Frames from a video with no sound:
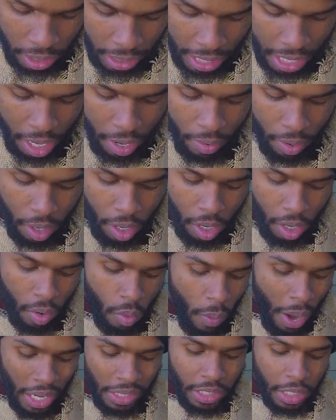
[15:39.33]
Lamb.
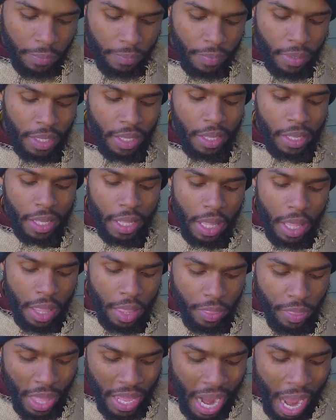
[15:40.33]
Watch it.
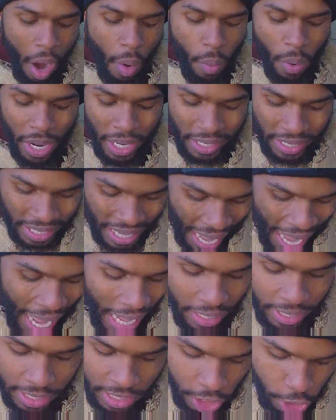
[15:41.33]
That I would
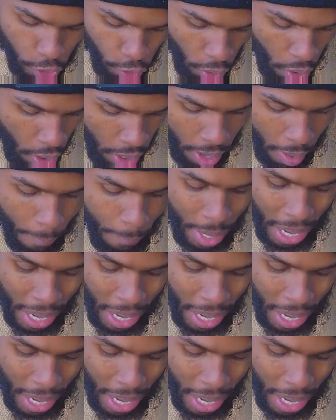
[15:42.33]
not destroy it,